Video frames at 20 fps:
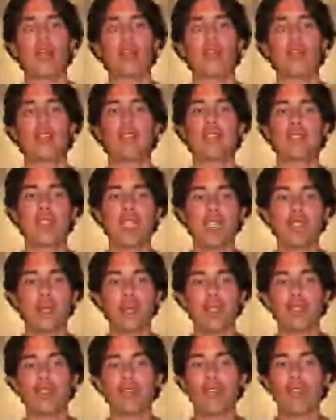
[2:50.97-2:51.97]
The
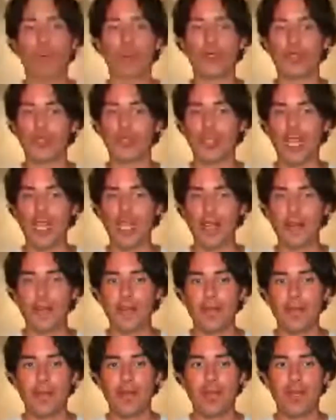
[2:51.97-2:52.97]
statement for today
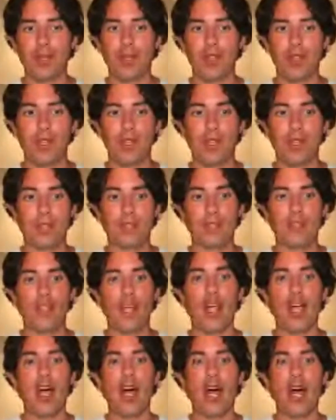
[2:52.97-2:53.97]
is,
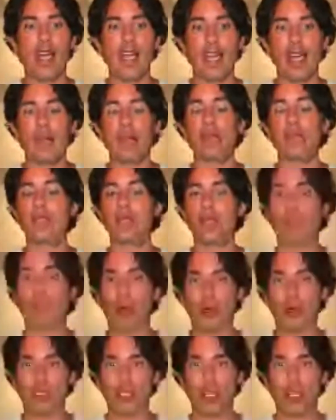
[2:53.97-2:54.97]
I am the
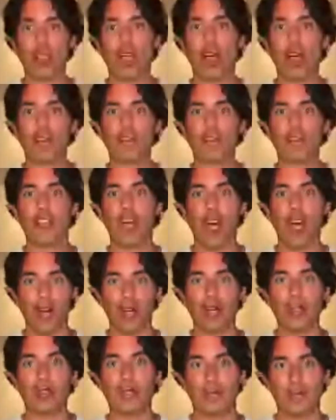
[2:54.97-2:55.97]
portal of the
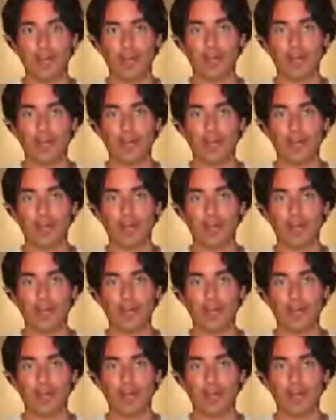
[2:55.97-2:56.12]
heart.